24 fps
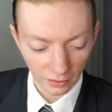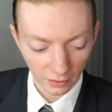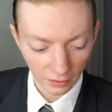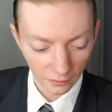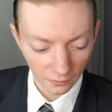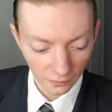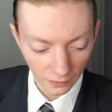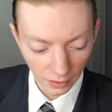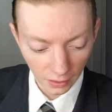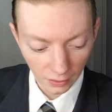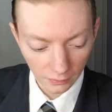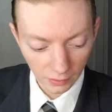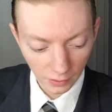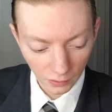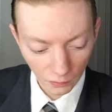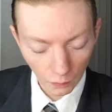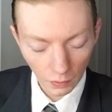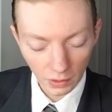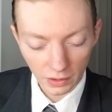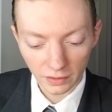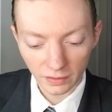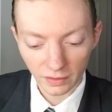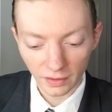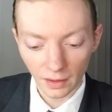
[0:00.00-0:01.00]
as far as
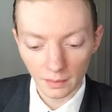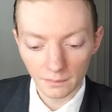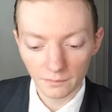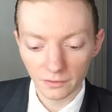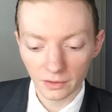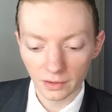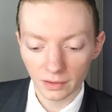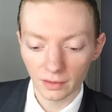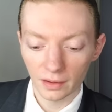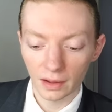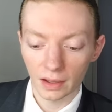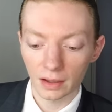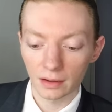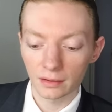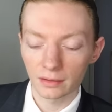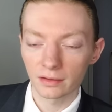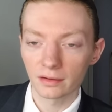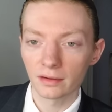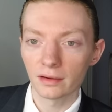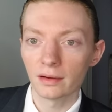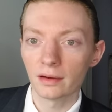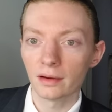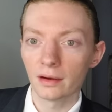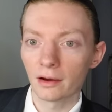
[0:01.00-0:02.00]
what is emphasized
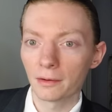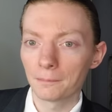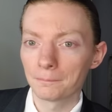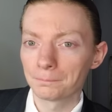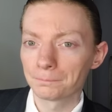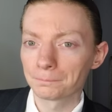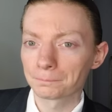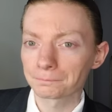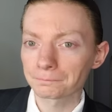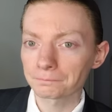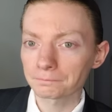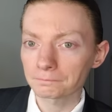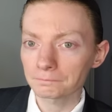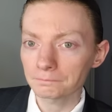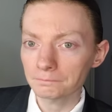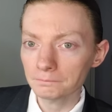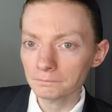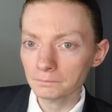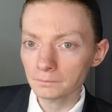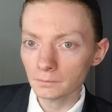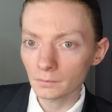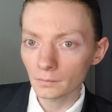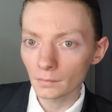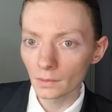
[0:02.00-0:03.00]
here.
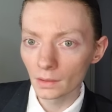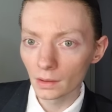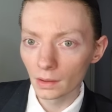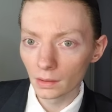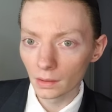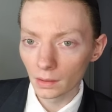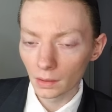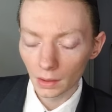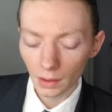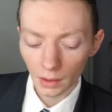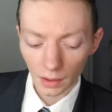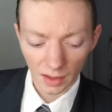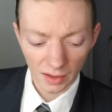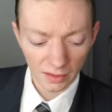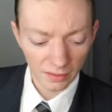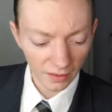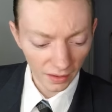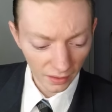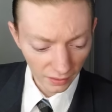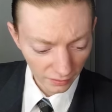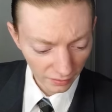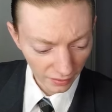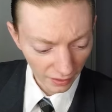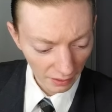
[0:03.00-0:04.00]
It
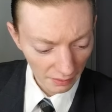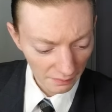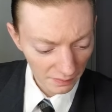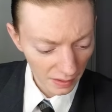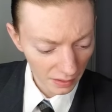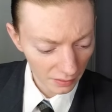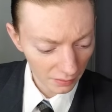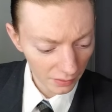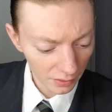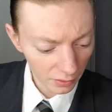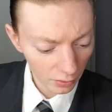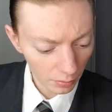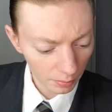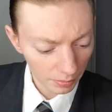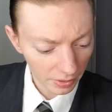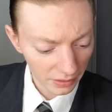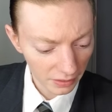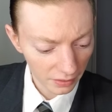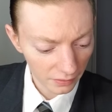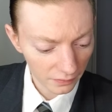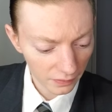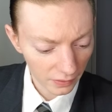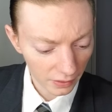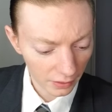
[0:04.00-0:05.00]
does have that little bit
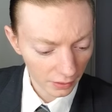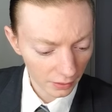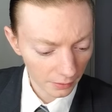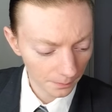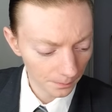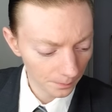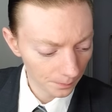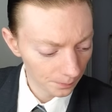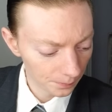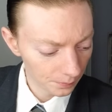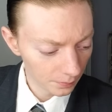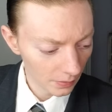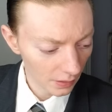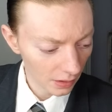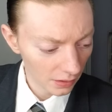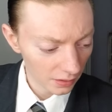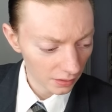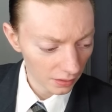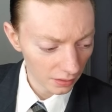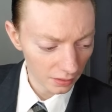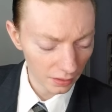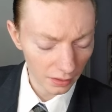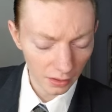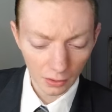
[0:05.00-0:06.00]
of a,
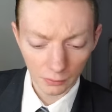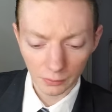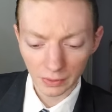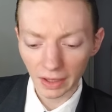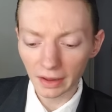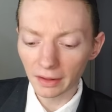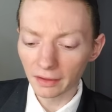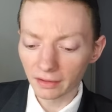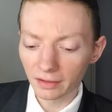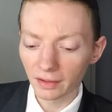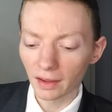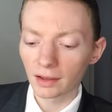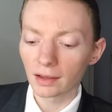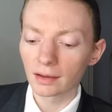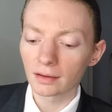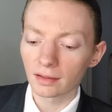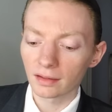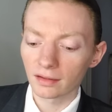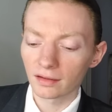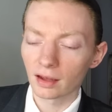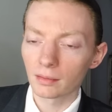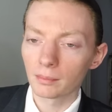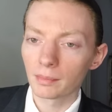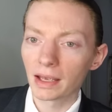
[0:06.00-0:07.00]
you know, when they say it's
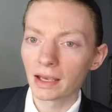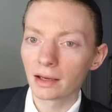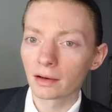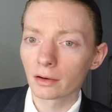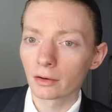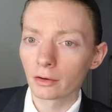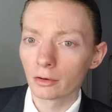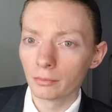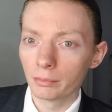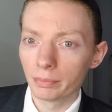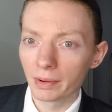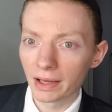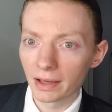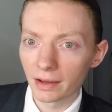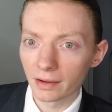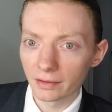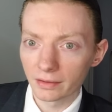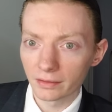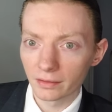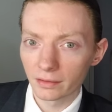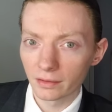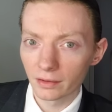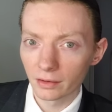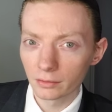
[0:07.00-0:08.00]

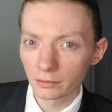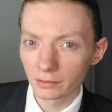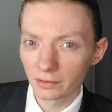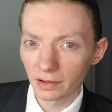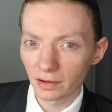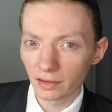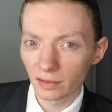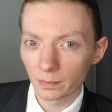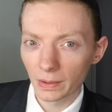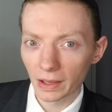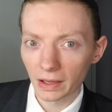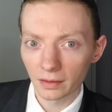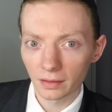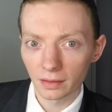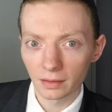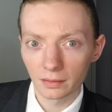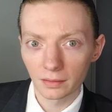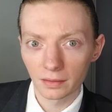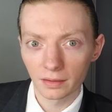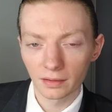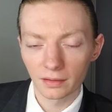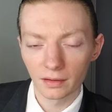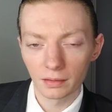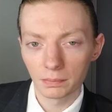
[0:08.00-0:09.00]
tomato-based, don't expect
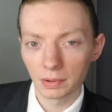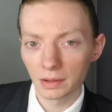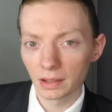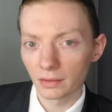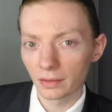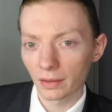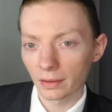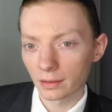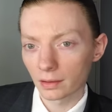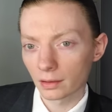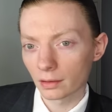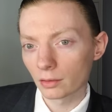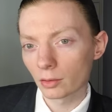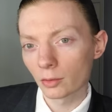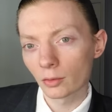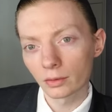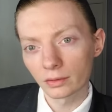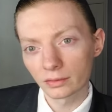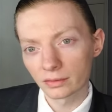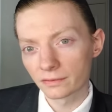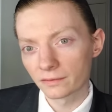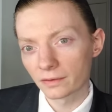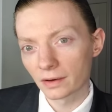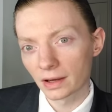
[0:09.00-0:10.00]
this to be like
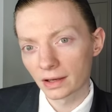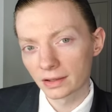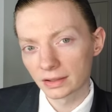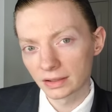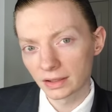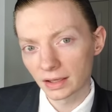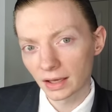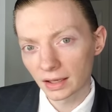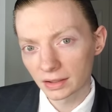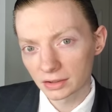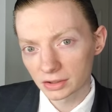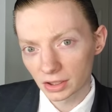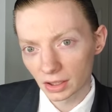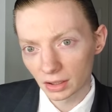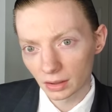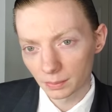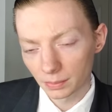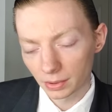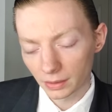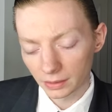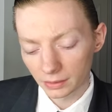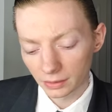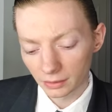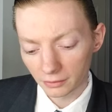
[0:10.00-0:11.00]
glorified ketchup.
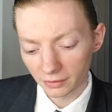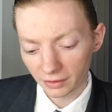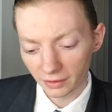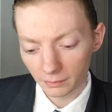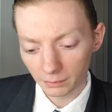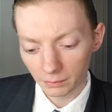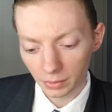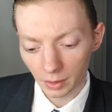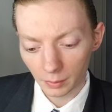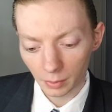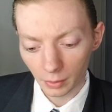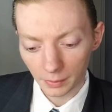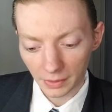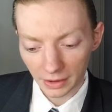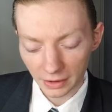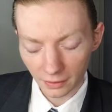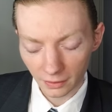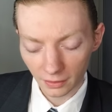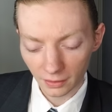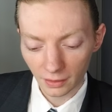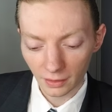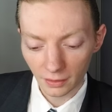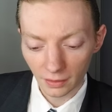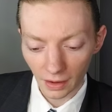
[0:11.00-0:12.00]
I know some people might
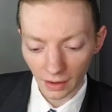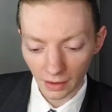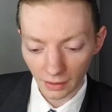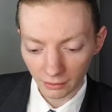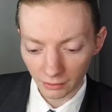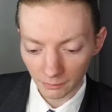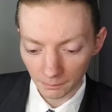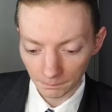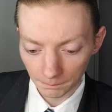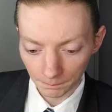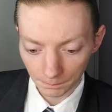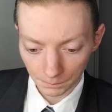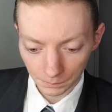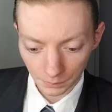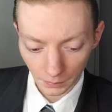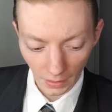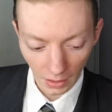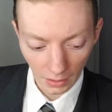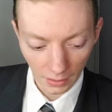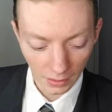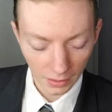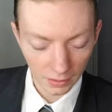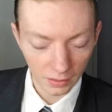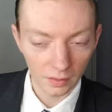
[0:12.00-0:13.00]
see that
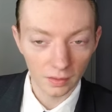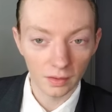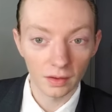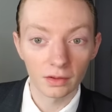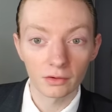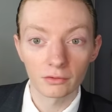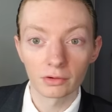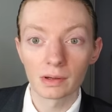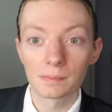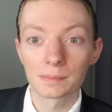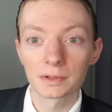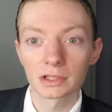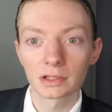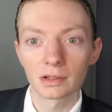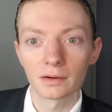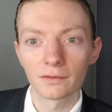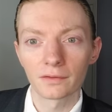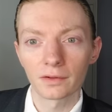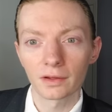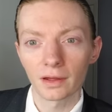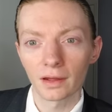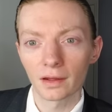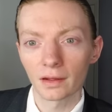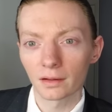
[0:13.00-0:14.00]
in the description
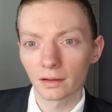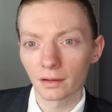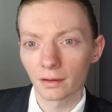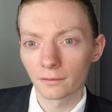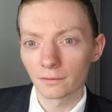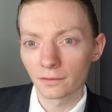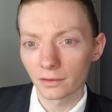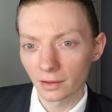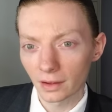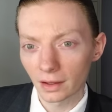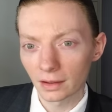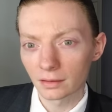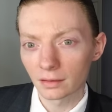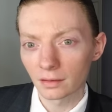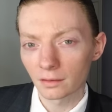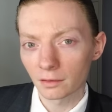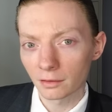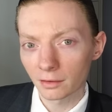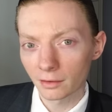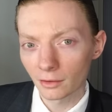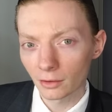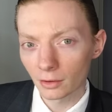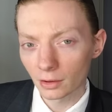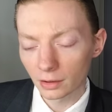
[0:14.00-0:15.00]
of said
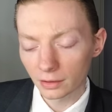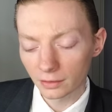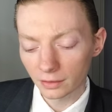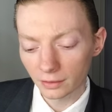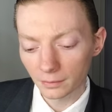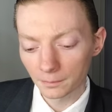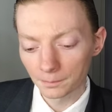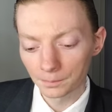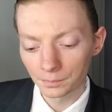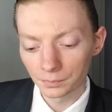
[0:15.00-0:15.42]
sauce,